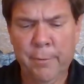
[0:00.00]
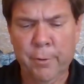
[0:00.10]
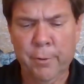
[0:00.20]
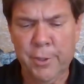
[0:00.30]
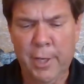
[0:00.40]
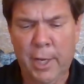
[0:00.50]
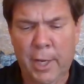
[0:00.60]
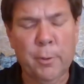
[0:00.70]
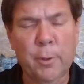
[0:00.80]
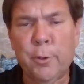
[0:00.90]
for
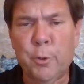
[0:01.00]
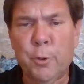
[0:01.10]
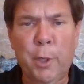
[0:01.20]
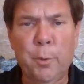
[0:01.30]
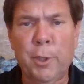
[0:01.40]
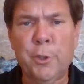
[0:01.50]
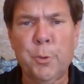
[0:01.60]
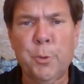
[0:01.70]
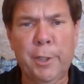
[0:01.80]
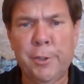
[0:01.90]
example, in Luke 21
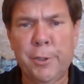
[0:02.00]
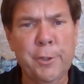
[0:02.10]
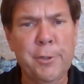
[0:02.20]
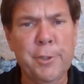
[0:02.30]
22,